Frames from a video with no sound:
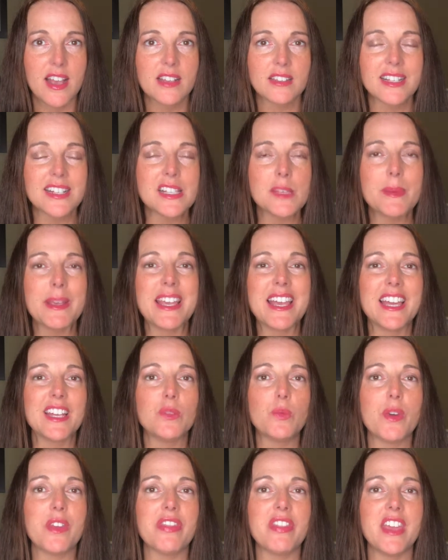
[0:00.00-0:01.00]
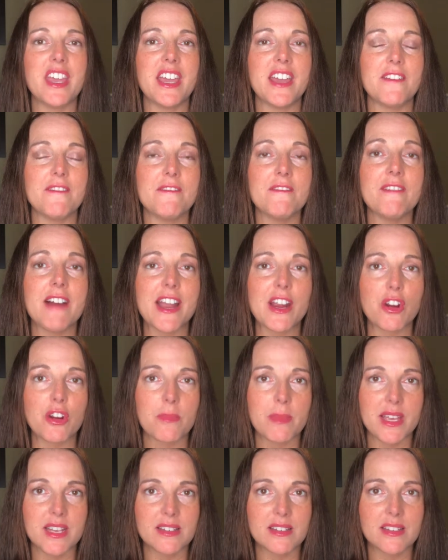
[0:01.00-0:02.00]
Let's begin with the
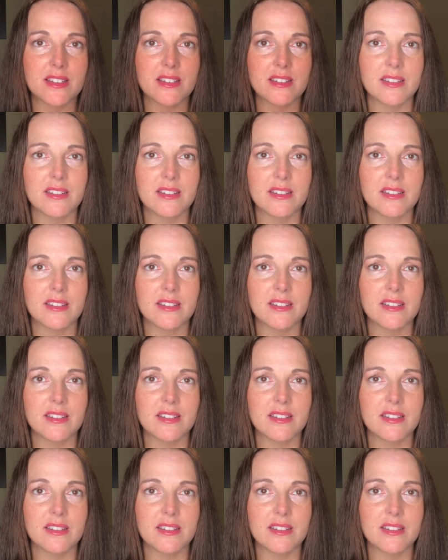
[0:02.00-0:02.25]
environment.